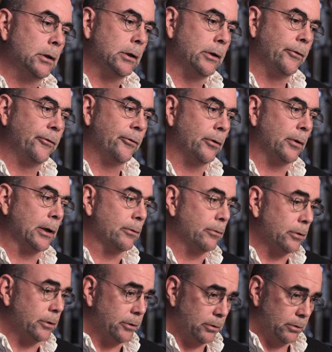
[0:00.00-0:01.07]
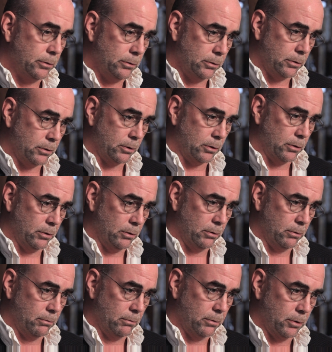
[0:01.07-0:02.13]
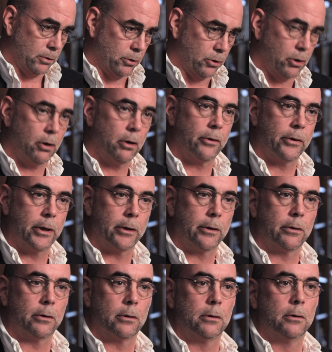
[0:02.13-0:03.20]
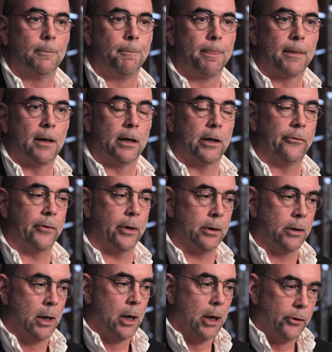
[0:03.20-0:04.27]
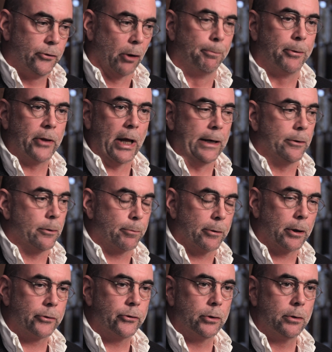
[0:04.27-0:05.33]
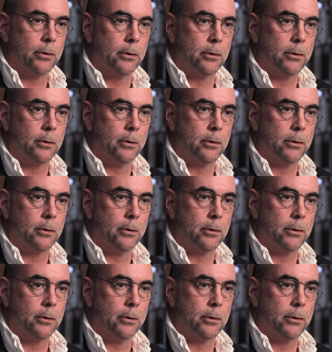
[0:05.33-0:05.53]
And so I would call the editor, and I'd say, don't put that into production.